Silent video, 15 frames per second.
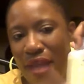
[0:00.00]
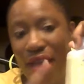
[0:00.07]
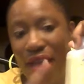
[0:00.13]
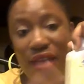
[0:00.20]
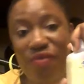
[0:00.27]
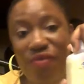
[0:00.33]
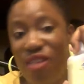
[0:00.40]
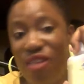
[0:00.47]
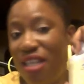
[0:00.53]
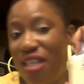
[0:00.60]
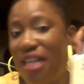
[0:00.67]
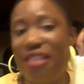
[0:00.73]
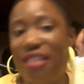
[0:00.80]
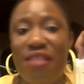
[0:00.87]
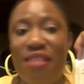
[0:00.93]
If you need
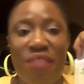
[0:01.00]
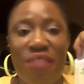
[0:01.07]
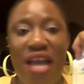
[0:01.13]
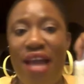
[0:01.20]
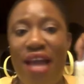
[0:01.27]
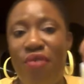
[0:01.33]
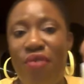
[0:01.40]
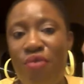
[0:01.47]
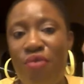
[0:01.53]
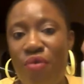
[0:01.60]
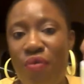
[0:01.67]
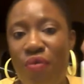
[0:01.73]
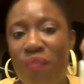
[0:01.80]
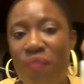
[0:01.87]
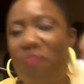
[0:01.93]
calcium now, I don't
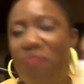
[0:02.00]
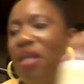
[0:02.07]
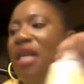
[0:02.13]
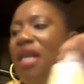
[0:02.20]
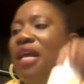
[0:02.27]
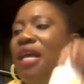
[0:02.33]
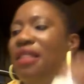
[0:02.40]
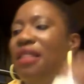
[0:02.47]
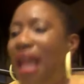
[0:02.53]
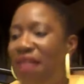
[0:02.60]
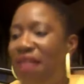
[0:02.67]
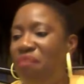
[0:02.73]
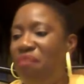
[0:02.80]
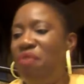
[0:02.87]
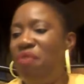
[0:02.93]
know. The
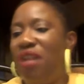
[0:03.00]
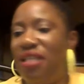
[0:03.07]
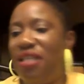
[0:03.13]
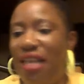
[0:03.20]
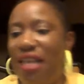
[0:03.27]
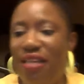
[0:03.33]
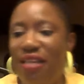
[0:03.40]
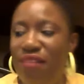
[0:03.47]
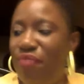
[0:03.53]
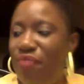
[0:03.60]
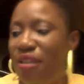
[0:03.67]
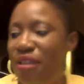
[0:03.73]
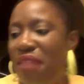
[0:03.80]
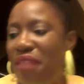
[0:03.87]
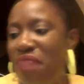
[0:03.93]
other products, I didn't
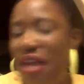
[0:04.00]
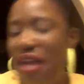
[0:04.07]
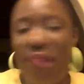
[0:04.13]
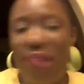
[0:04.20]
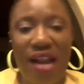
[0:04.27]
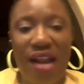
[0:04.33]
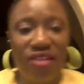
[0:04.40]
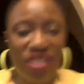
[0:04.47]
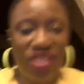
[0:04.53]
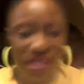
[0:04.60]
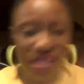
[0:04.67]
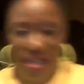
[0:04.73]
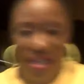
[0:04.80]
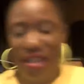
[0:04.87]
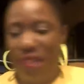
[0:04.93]
put them here, but I'll just
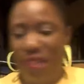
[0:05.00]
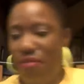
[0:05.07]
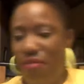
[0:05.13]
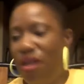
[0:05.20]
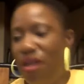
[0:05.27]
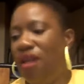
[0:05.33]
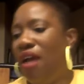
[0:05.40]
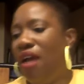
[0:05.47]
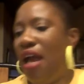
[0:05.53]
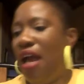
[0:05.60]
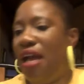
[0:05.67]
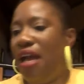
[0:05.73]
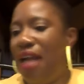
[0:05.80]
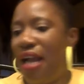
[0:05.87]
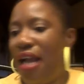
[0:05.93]
say them.
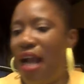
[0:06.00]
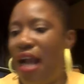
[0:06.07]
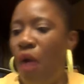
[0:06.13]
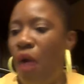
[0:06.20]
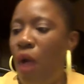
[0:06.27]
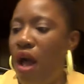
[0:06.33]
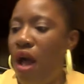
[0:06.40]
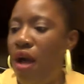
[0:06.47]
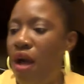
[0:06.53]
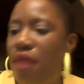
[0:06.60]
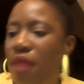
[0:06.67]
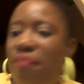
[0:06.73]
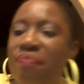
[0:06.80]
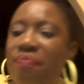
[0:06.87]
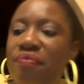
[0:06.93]
Like
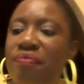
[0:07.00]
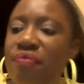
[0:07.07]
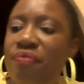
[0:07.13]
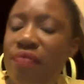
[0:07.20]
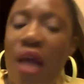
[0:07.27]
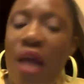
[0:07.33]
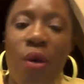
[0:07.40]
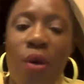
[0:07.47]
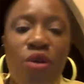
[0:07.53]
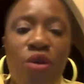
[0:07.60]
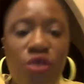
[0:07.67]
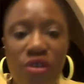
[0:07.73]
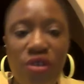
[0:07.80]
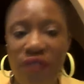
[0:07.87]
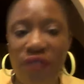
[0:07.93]
our
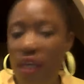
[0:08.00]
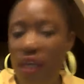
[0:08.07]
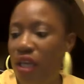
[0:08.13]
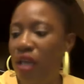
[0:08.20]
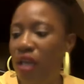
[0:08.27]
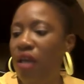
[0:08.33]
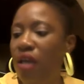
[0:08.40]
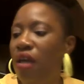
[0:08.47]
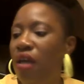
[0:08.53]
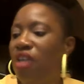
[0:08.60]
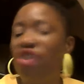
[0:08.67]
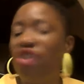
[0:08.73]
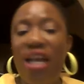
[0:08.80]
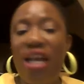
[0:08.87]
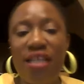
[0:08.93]
Nutri
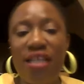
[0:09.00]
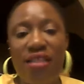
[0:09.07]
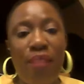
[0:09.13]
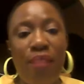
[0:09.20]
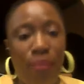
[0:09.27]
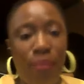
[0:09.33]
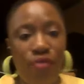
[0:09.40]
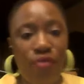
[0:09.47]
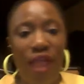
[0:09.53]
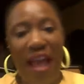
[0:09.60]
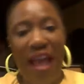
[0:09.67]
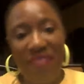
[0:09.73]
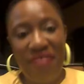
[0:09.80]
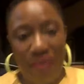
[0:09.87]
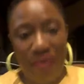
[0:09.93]
shakes, the blue
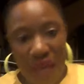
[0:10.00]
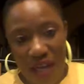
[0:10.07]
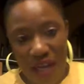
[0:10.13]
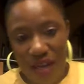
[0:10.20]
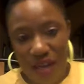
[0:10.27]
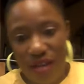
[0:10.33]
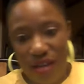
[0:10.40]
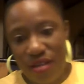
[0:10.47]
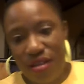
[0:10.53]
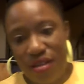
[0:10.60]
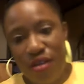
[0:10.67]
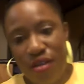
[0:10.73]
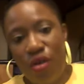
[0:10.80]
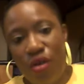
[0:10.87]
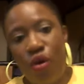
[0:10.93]
and the pink,
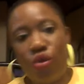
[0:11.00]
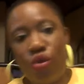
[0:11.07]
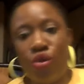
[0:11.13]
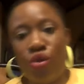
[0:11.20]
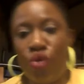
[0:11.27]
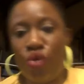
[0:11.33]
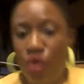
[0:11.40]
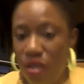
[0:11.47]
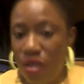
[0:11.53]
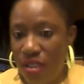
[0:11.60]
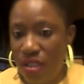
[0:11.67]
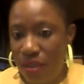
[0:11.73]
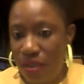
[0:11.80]
also good.